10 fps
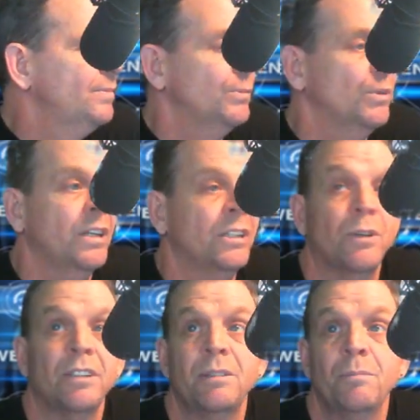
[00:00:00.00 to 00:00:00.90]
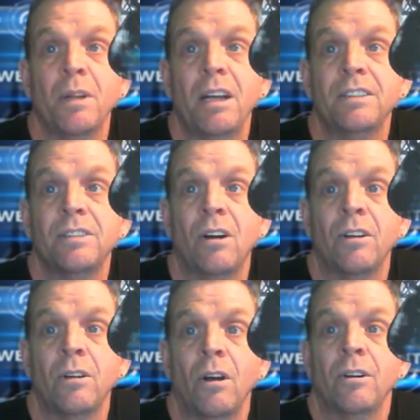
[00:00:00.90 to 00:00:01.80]
Really interesting place,
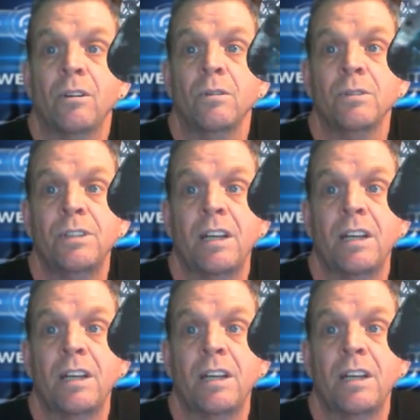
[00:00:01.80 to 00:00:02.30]
articles